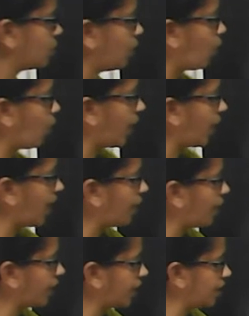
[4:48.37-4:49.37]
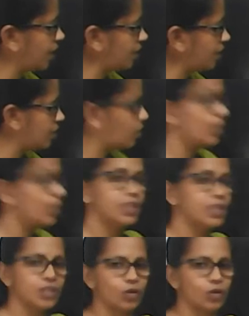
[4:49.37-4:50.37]
now I have again only
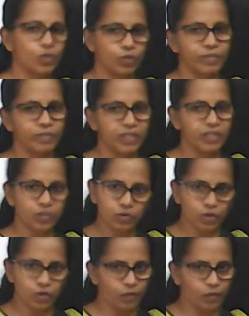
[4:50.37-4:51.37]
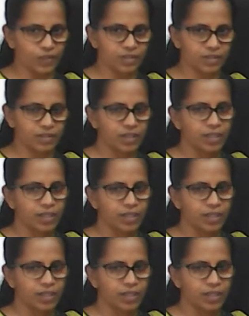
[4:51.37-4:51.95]
0, 2 means 2 toffees.